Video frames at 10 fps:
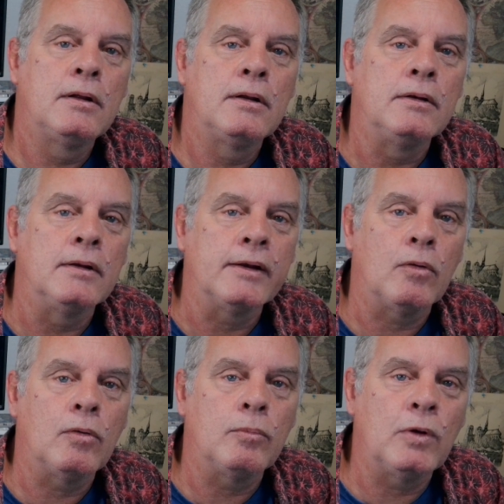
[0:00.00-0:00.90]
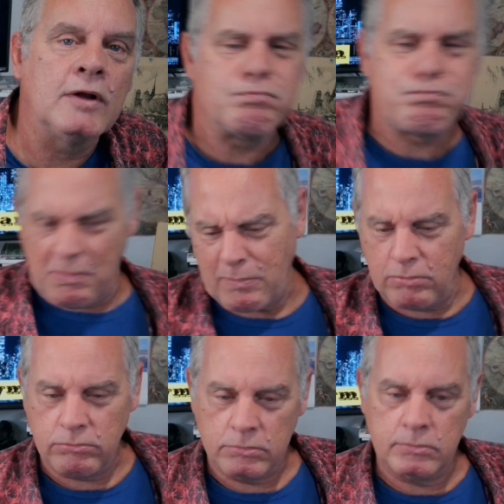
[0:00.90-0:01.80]
Not Old West. Boom,
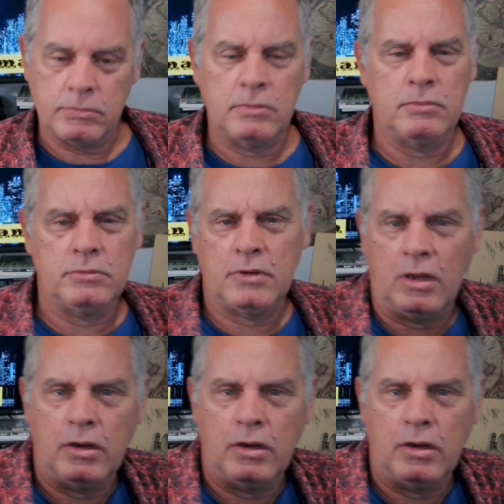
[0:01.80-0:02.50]
boom, boom. Okay.